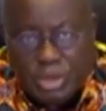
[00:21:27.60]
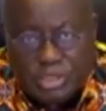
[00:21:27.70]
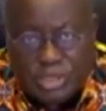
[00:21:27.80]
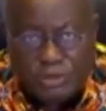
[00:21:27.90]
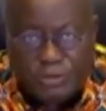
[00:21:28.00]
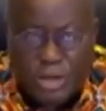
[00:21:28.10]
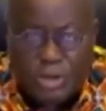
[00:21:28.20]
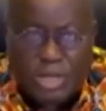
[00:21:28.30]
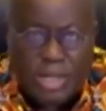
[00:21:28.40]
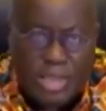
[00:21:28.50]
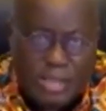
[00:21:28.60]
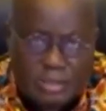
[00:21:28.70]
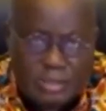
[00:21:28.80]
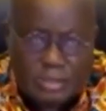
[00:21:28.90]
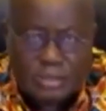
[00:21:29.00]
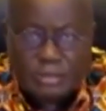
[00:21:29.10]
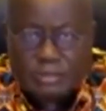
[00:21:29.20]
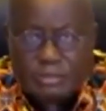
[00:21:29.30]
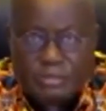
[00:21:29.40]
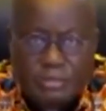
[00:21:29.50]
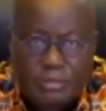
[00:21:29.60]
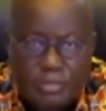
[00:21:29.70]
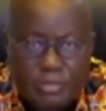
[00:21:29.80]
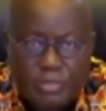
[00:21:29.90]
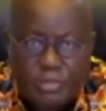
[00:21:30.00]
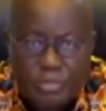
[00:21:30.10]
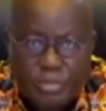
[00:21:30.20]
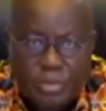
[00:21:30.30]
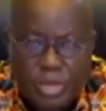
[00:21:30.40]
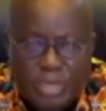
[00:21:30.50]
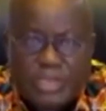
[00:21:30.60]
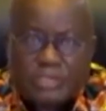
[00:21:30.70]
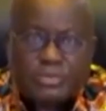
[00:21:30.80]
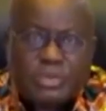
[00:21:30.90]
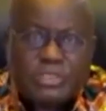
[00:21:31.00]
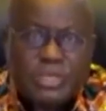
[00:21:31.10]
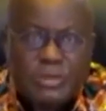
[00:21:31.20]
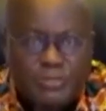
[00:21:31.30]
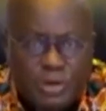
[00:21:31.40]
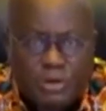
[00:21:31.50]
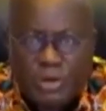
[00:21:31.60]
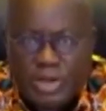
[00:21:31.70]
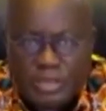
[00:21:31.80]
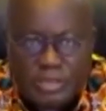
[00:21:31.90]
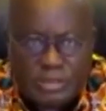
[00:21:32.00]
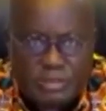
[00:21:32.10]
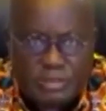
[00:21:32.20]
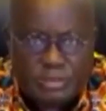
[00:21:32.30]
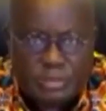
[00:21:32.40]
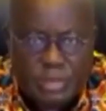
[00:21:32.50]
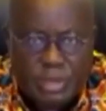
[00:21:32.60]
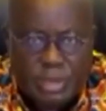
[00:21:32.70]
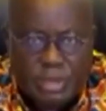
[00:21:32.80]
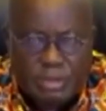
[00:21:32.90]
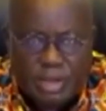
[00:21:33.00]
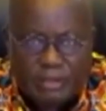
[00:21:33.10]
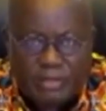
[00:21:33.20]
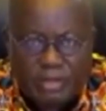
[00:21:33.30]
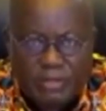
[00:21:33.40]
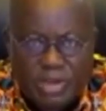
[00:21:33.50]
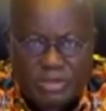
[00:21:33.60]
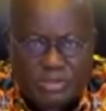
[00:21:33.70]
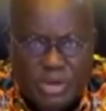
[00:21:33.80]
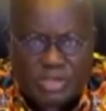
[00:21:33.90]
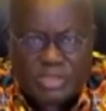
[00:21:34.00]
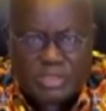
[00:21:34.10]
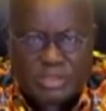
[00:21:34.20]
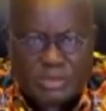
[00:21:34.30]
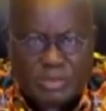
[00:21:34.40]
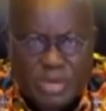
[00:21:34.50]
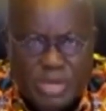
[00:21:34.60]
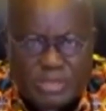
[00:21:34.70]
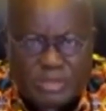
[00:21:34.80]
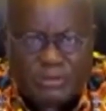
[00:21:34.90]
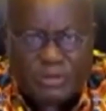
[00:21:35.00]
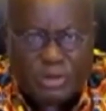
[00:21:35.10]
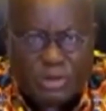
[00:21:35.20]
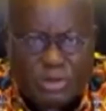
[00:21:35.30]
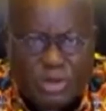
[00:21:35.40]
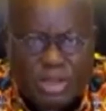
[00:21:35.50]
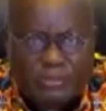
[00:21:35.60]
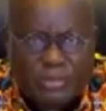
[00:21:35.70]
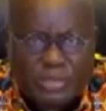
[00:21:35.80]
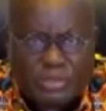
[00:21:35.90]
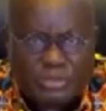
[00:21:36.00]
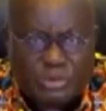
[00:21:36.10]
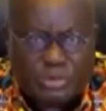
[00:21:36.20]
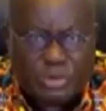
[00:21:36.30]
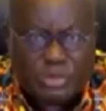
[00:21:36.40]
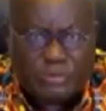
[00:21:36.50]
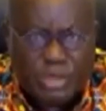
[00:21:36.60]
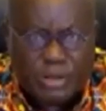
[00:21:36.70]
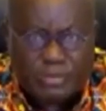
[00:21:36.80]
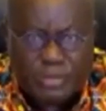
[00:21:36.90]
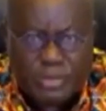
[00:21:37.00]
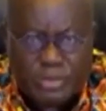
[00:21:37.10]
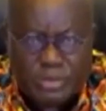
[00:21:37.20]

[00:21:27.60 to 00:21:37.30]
So, fellow Ghanaians, it is with deep regret that I've given instructions to the Minister for Local Government and Rural Development,